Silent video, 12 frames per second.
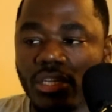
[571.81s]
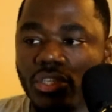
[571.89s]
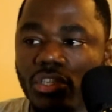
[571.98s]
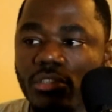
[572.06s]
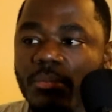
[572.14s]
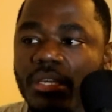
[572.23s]

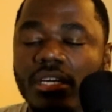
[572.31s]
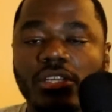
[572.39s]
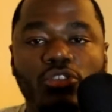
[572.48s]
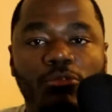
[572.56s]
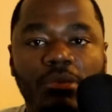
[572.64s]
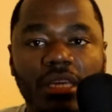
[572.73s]
Just
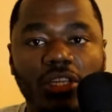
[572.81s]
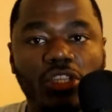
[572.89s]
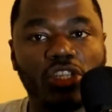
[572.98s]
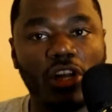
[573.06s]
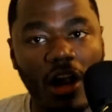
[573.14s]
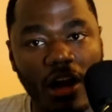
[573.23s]
because you're being
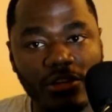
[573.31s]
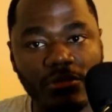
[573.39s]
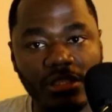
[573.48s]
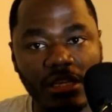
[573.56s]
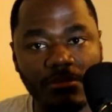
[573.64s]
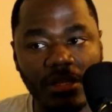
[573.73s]
charged
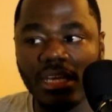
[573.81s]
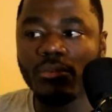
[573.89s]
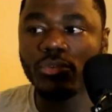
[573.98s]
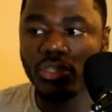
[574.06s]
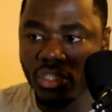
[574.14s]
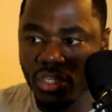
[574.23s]
with something, he
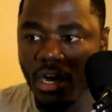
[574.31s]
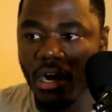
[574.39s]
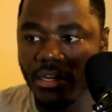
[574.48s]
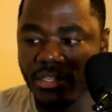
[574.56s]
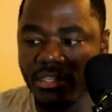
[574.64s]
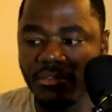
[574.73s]
was
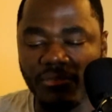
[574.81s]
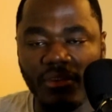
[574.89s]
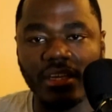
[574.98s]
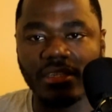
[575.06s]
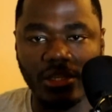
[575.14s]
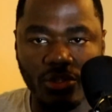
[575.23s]
charged and
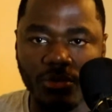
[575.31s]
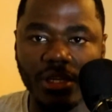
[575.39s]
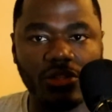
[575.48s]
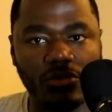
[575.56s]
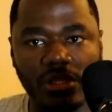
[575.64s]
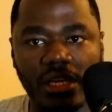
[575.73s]
facing
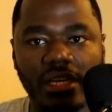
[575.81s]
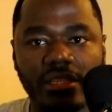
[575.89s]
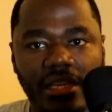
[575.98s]
22 years.